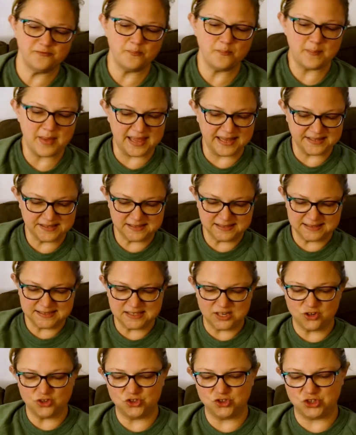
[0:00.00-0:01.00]
men's
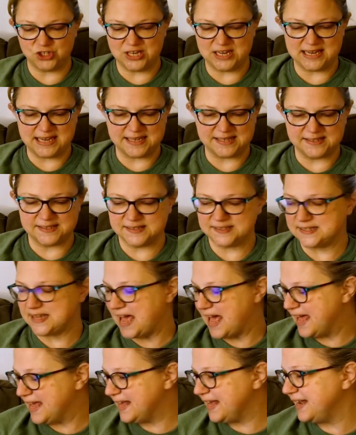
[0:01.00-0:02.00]
jeans.
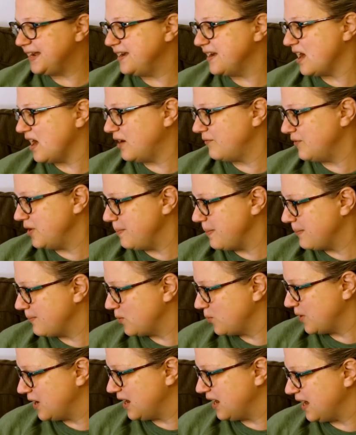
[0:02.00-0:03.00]
I cannot remember
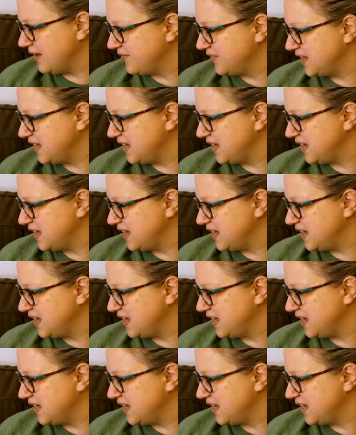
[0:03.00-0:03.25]
where I got